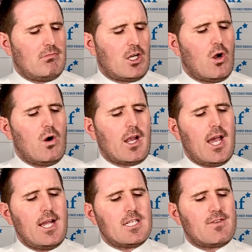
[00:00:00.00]
court
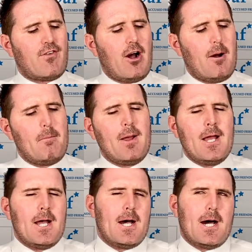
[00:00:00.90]
case from
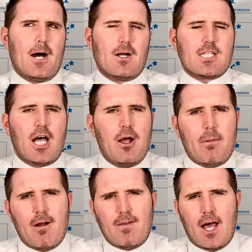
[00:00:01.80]
October
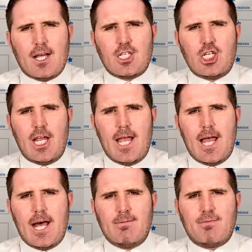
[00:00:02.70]
of last
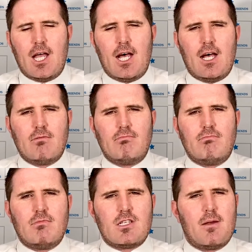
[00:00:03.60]
year,
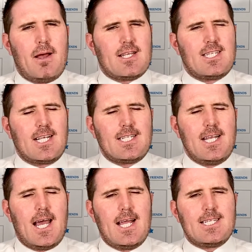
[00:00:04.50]
so about 60
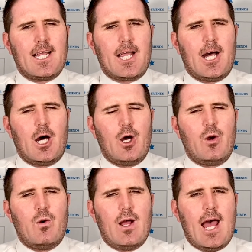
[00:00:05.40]
days
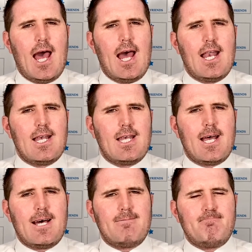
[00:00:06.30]
ago, and
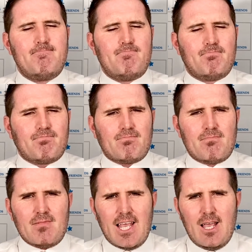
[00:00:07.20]

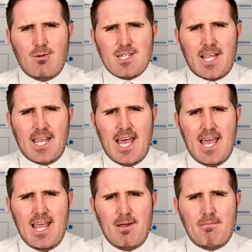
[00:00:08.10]
it was a
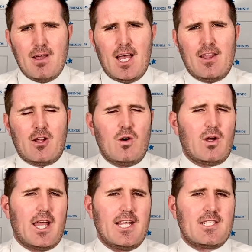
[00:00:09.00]
game. The
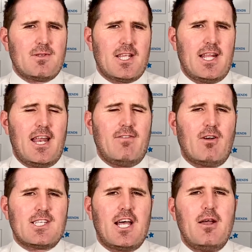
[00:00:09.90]
court case was at the end of
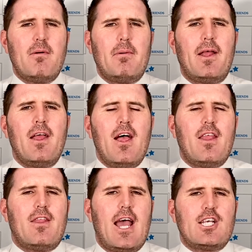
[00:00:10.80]
October, but
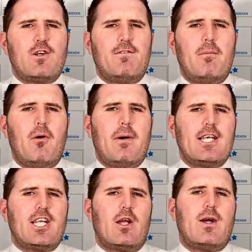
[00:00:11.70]
the actual football
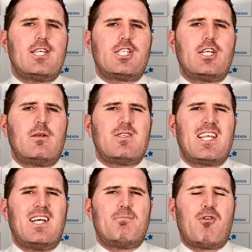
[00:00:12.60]
match in question was
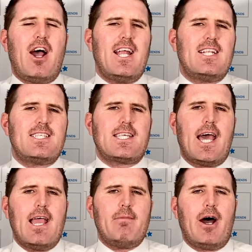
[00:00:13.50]
at Brighton's
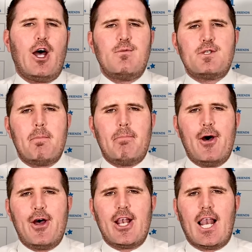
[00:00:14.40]
game at home to
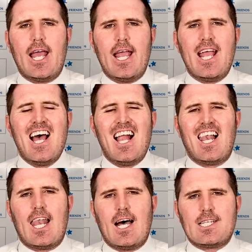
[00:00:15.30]
Burnley
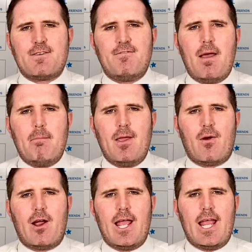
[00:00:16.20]
last
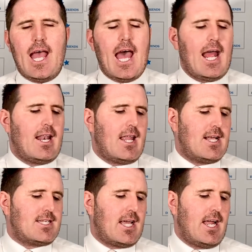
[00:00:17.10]
February. And
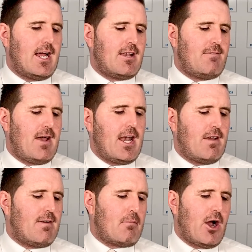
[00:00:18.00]
there's a defender
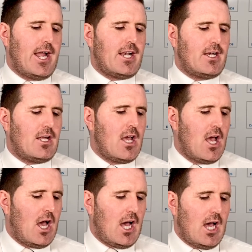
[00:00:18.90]
for Brighton.
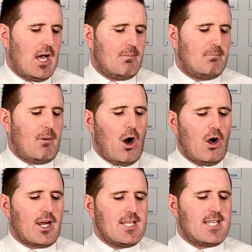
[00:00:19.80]

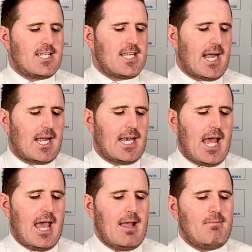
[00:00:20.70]
Bong is his second
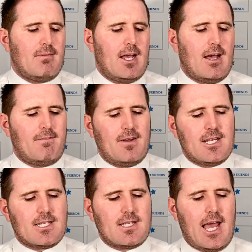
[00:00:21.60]
name.
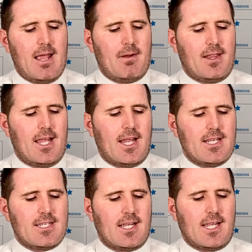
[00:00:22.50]
First name, I think, is